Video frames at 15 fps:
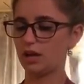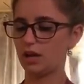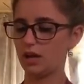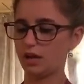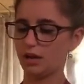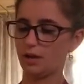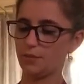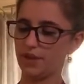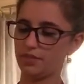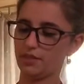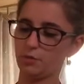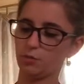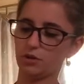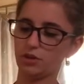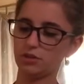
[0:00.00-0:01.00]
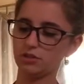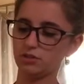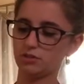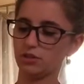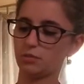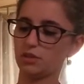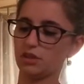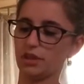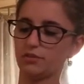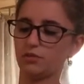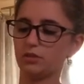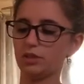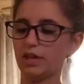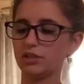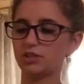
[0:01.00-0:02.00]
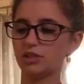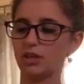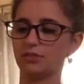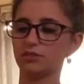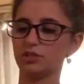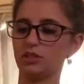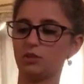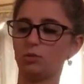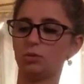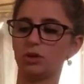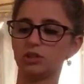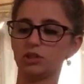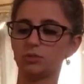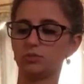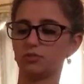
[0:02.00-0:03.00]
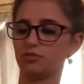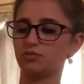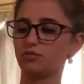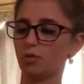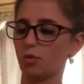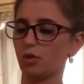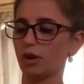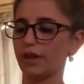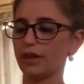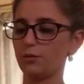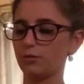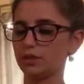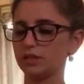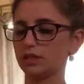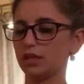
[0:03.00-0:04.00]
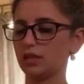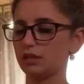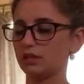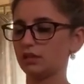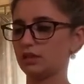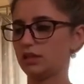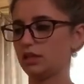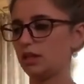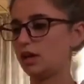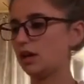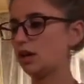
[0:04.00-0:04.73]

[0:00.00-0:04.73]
And then we're gonna do something that I've only actually ever seen once before. It was in the